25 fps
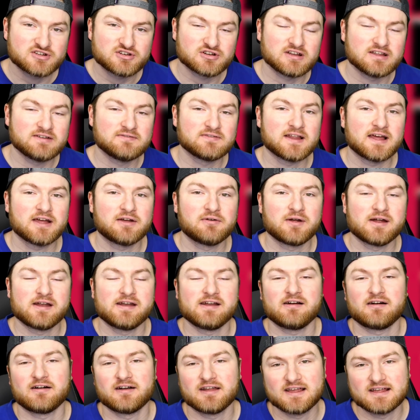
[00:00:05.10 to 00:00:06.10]
sure to leave a like
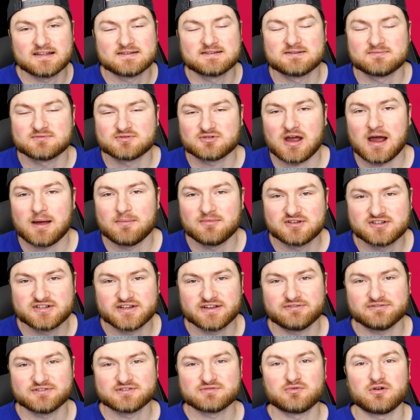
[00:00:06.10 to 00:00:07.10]
rating on it and subscribe to the
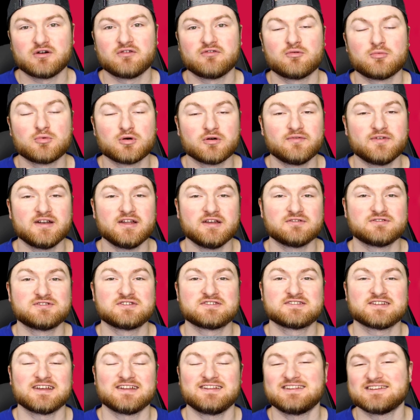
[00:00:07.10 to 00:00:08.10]
channel as well for more videos
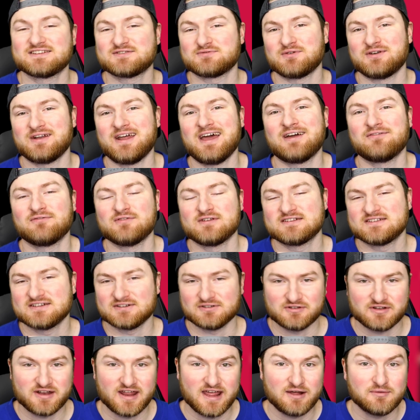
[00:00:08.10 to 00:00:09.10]
just like this one every
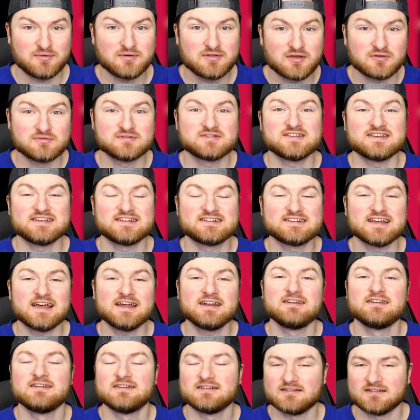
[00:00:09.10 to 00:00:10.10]
single day. With those things
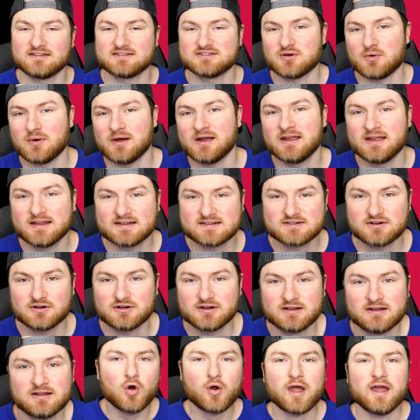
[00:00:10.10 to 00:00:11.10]
said, let's go ahead and get
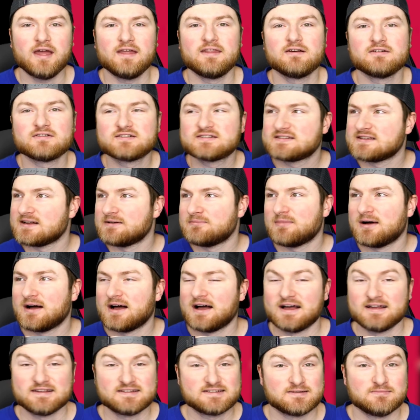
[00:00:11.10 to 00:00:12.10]
started. Okay, there's
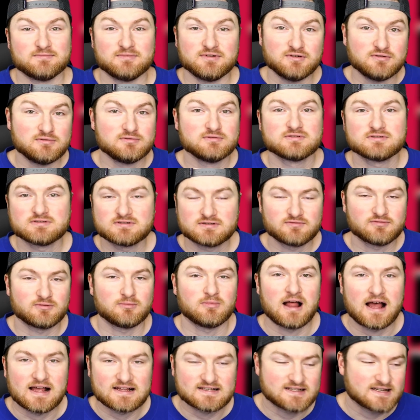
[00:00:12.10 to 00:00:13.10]
some news from
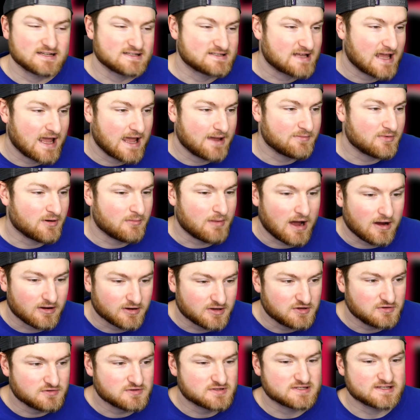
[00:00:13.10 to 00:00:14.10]
last night's game about
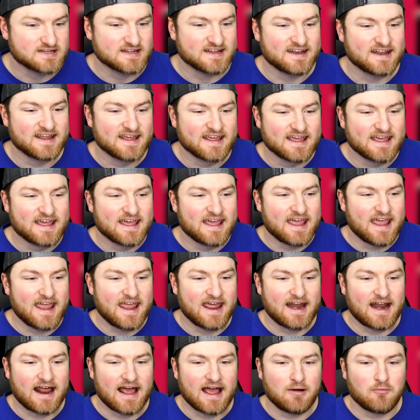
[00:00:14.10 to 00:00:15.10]
Houston,
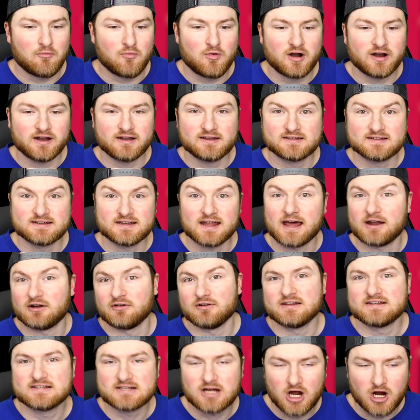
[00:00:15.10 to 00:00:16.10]
and I wanted to not
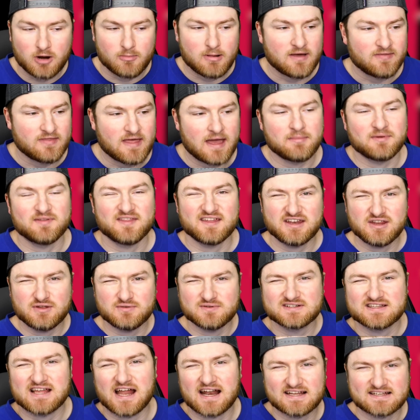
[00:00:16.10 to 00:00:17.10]
only talk about that, but then
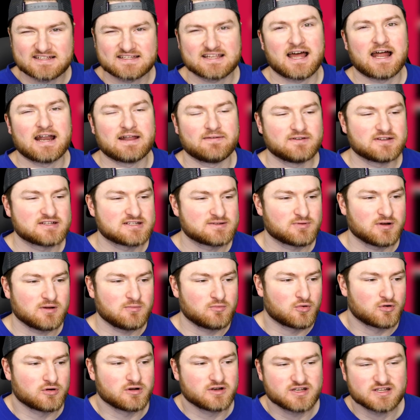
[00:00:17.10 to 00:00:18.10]
use that as kind of a
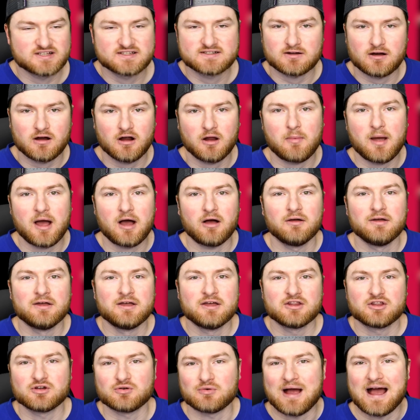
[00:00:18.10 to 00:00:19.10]
springboard to just talk about
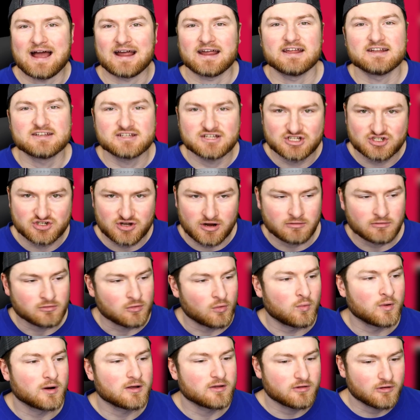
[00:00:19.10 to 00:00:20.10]
the Rockets in
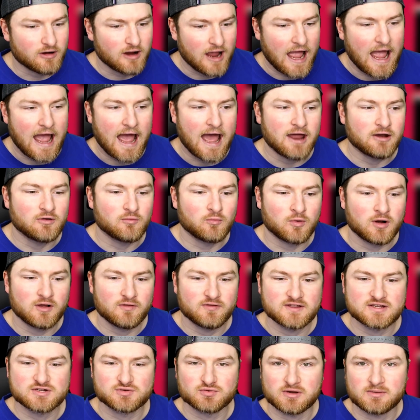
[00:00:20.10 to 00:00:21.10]
general, where they're at,
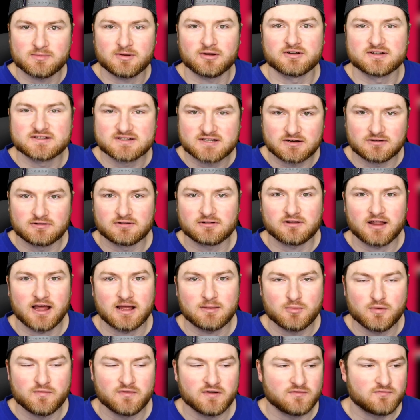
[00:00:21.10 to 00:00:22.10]
what this rebuild is going to look
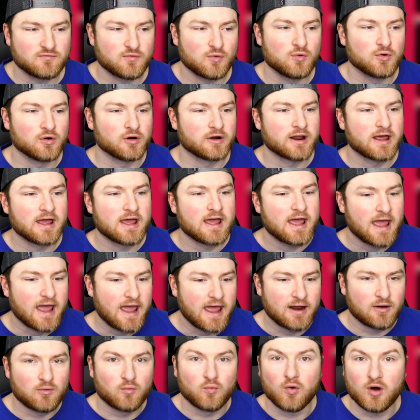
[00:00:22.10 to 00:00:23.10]
like moving forward,
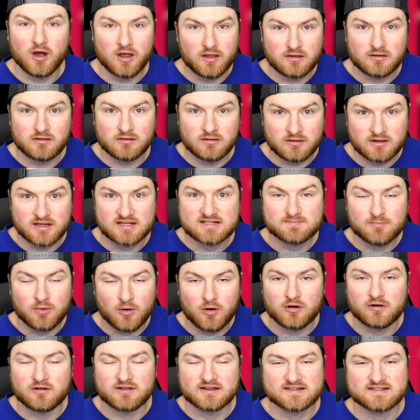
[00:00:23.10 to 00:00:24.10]
and what this
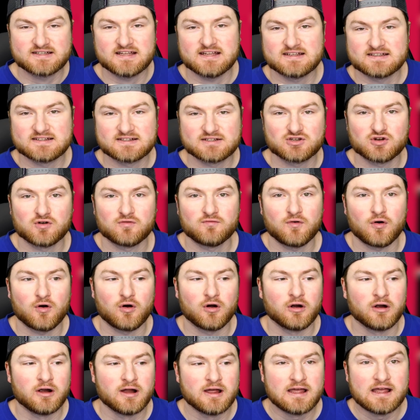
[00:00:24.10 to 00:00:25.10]
part of the season so
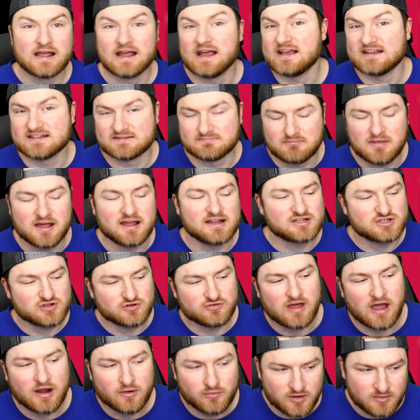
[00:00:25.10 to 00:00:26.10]
far has meant
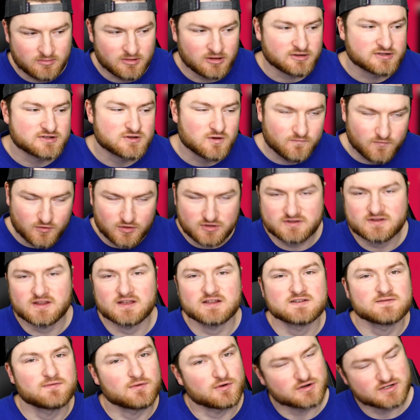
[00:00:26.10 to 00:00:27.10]
to that rebuild. So first
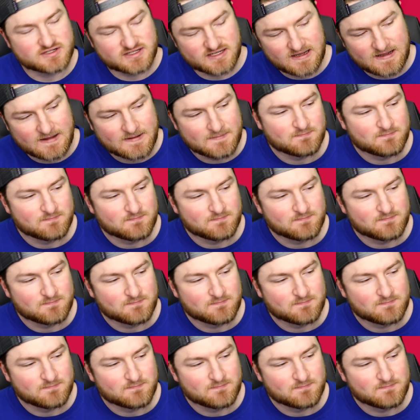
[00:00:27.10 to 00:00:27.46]
things first,